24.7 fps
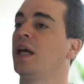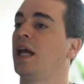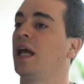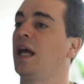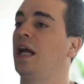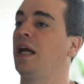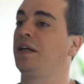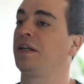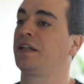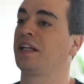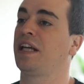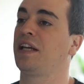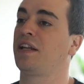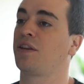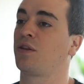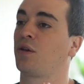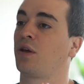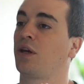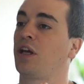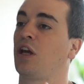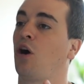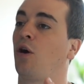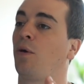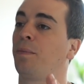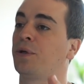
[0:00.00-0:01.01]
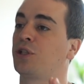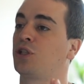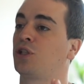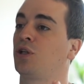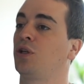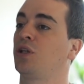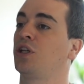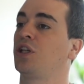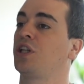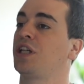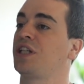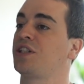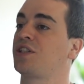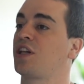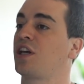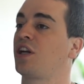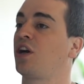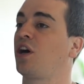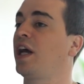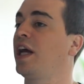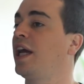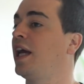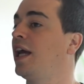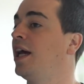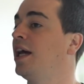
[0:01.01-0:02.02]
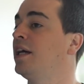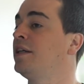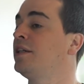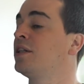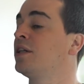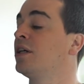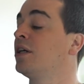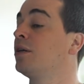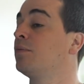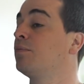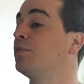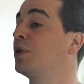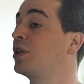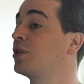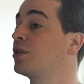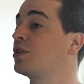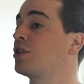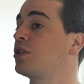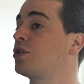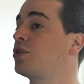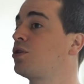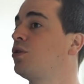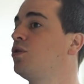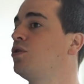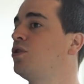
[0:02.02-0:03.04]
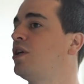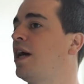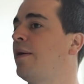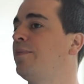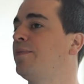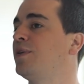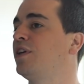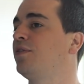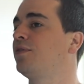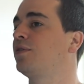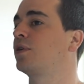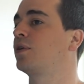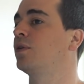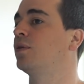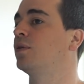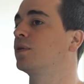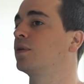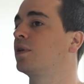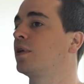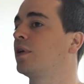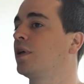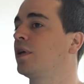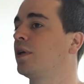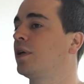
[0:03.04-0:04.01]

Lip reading: and get the opportunities that I had because it's too damn difficult.